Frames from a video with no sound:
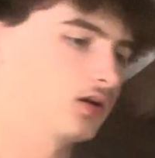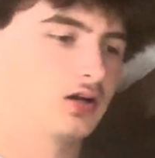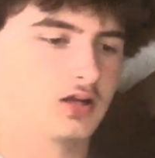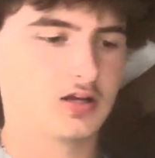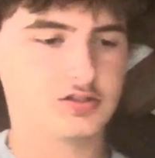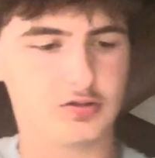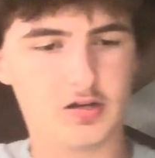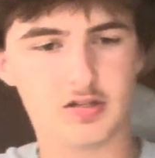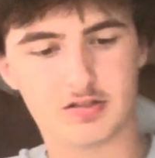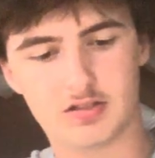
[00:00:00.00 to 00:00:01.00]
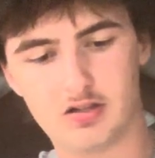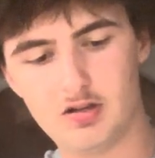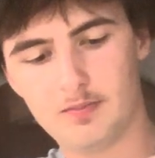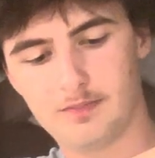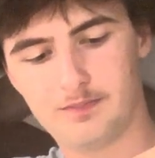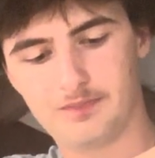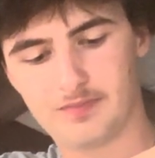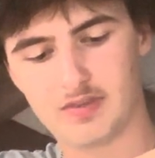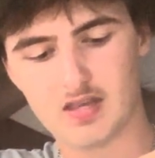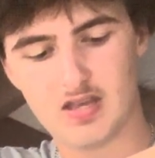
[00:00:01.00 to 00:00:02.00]
All right, I got you guys set up.
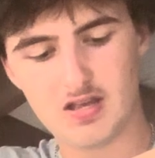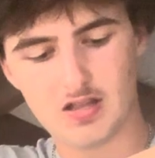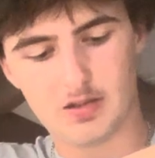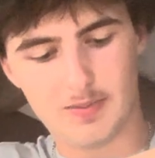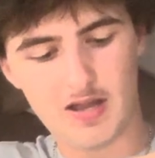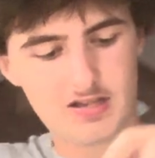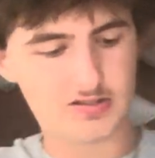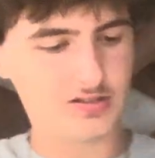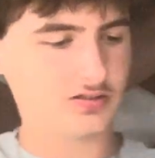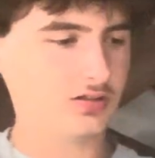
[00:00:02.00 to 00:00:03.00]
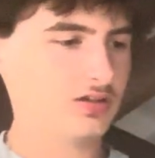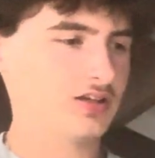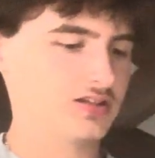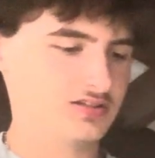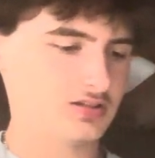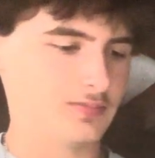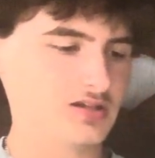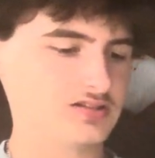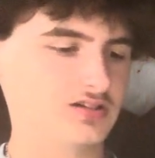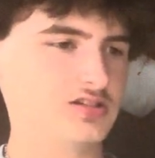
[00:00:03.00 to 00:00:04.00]
The package doesn't look like it's in the
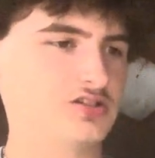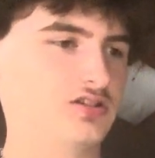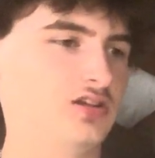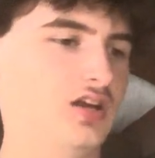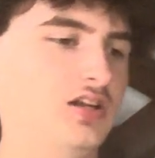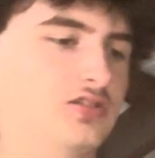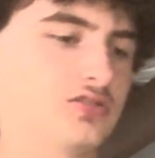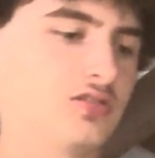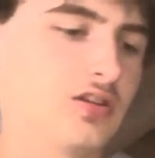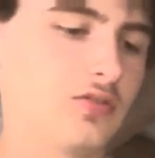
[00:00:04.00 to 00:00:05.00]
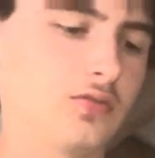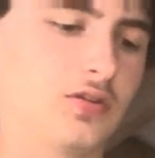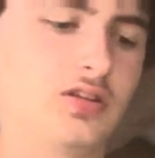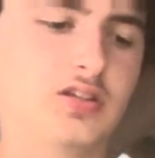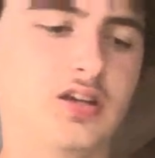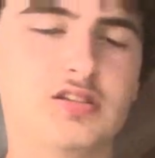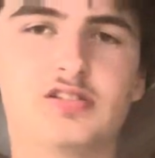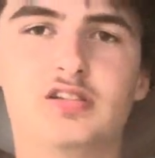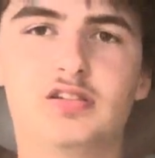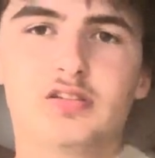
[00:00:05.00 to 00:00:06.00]
best condition, and it's like really
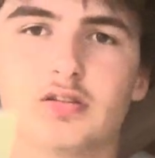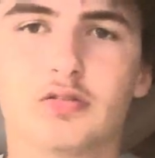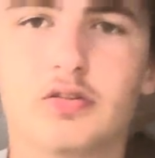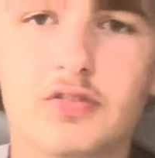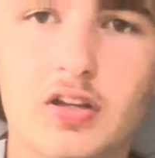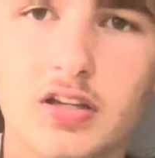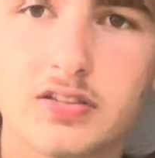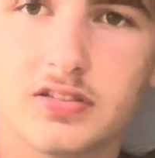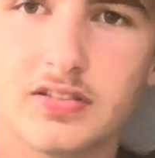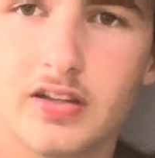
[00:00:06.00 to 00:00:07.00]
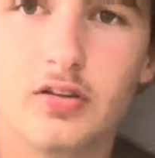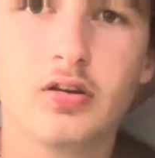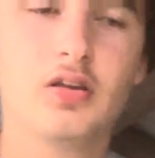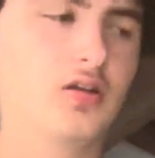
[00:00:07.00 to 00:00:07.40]
dusty. I don't know if you guys can tell.